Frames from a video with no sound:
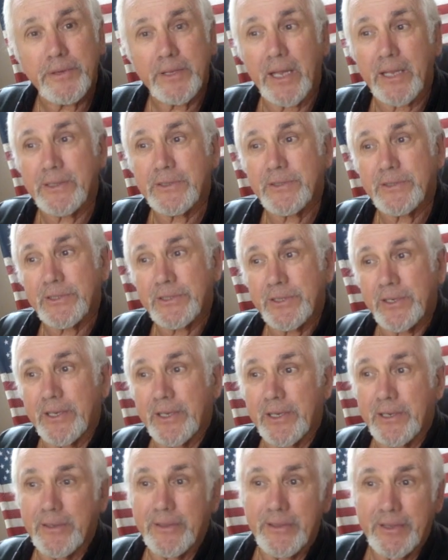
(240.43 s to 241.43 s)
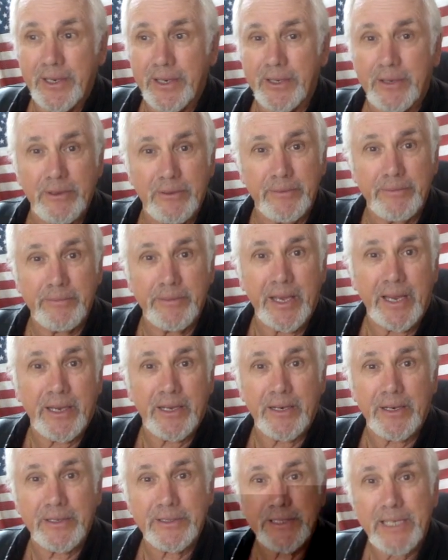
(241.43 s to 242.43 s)
that's sort of, you know,
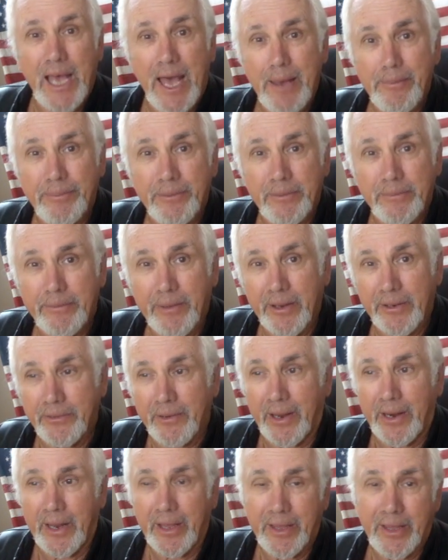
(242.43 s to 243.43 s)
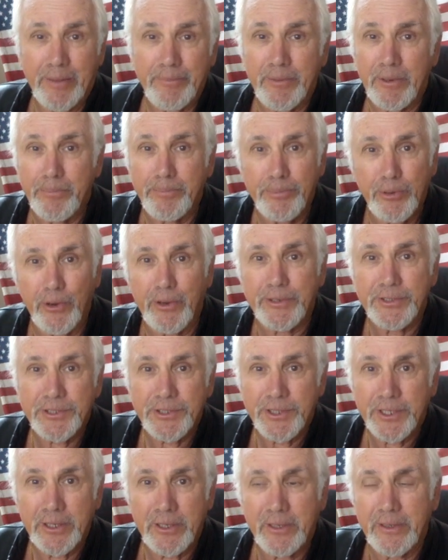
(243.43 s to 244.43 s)
making this happen by trying to give him a
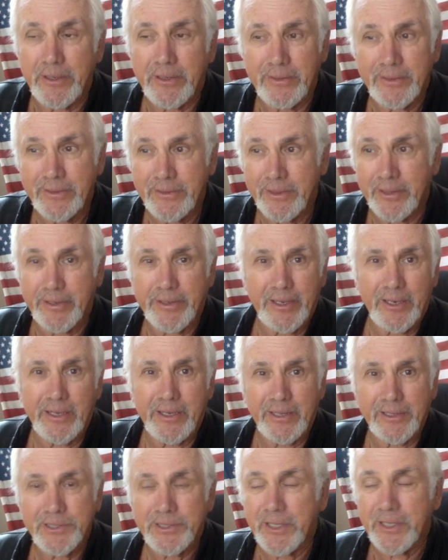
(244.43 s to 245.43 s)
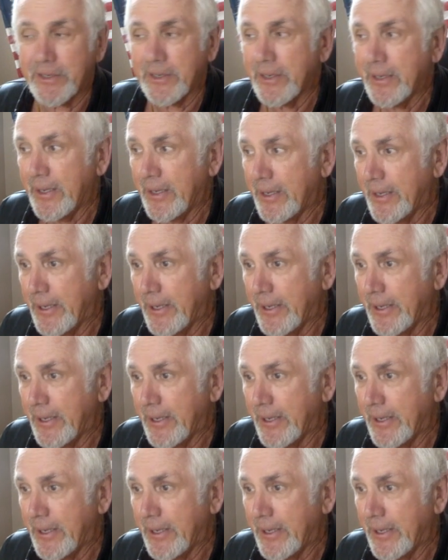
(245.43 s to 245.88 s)
push, you know, they're, they're killing each other.